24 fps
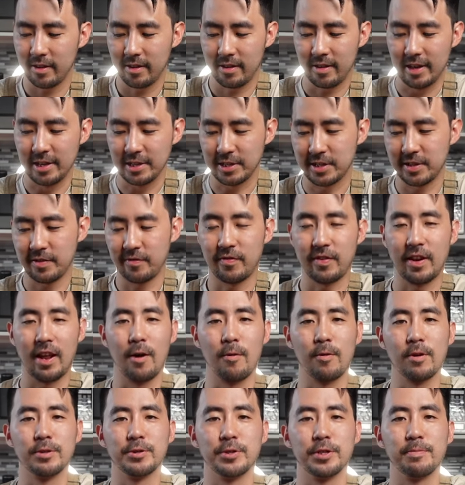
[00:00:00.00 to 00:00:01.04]
this
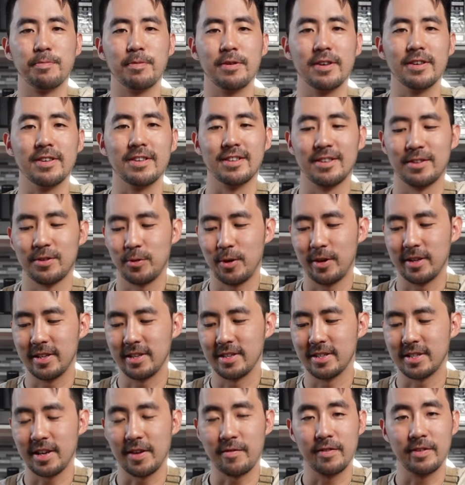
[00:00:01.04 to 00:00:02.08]
flower dripper,
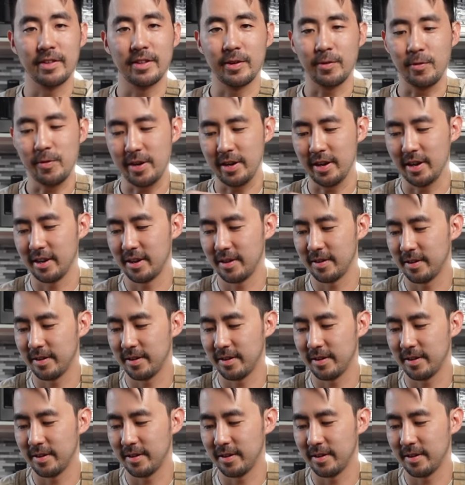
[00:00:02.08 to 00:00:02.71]
27 degree.